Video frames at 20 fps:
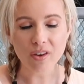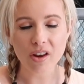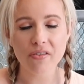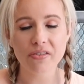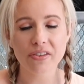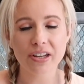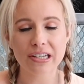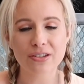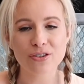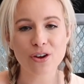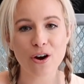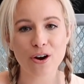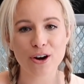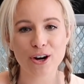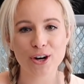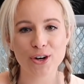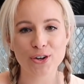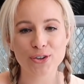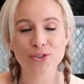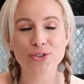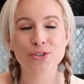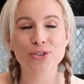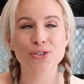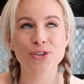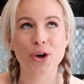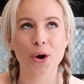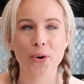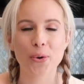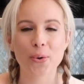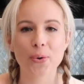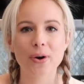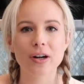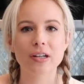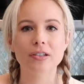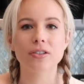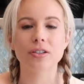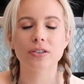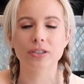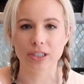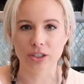These are so
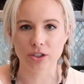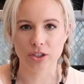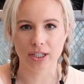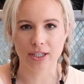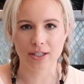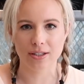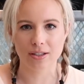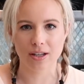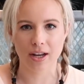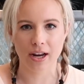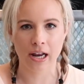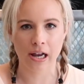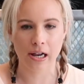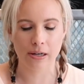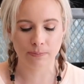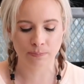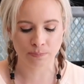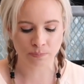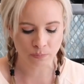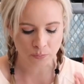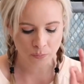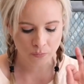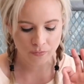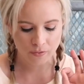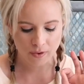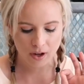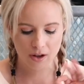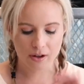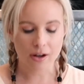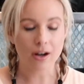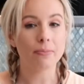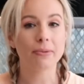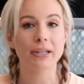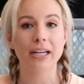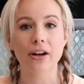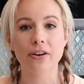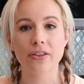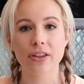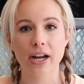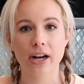delicious, and coming
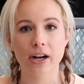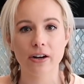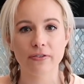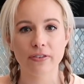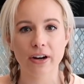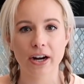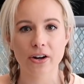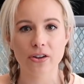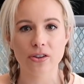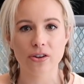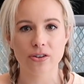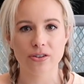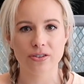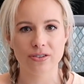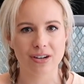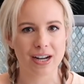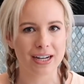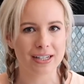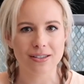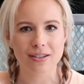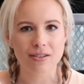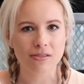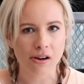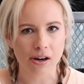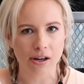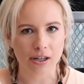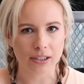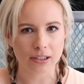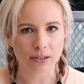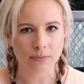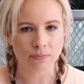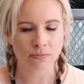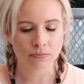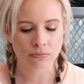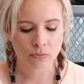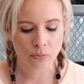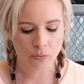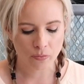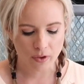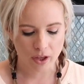out of the air fryer, they're nice and hot.
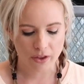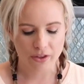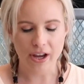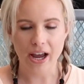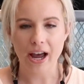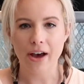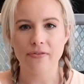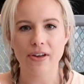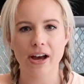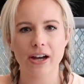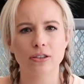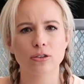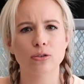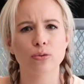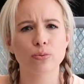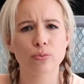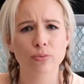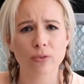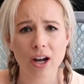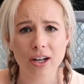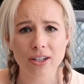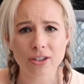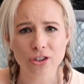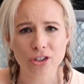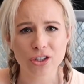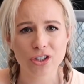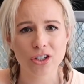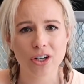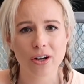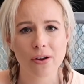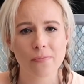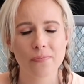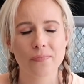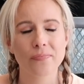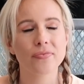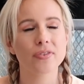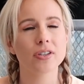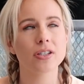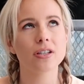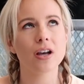They have that crunch,
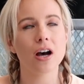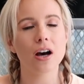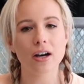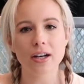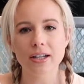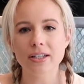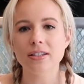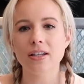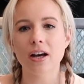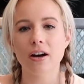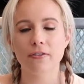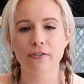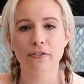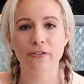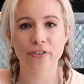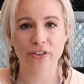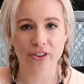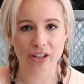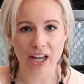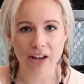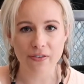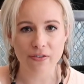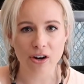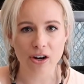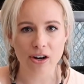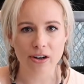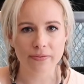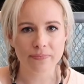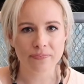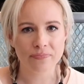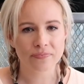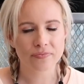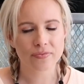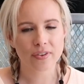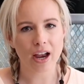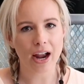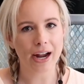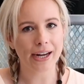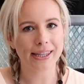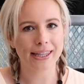tons of flavor.
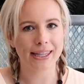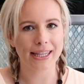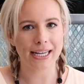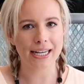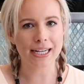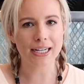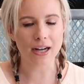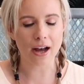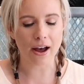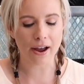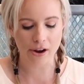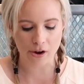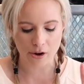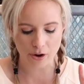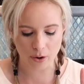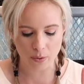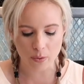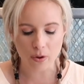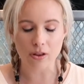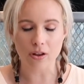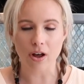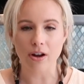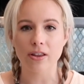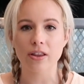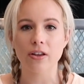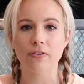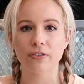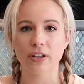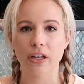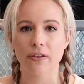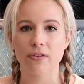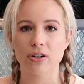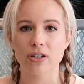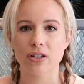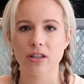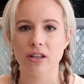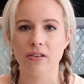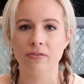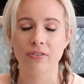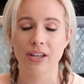I think I owe a lot of the flavor
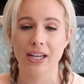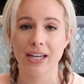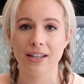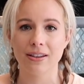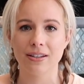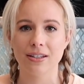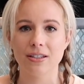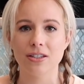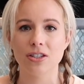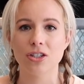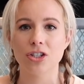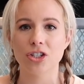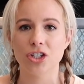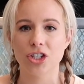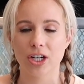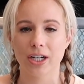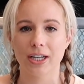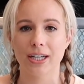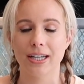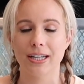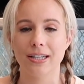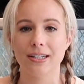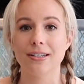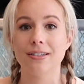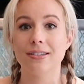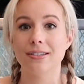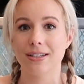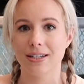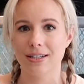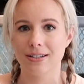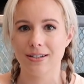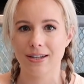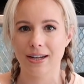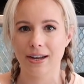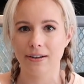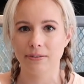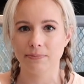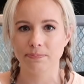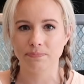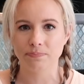to the veganless chicken
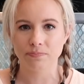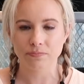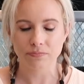seasoning.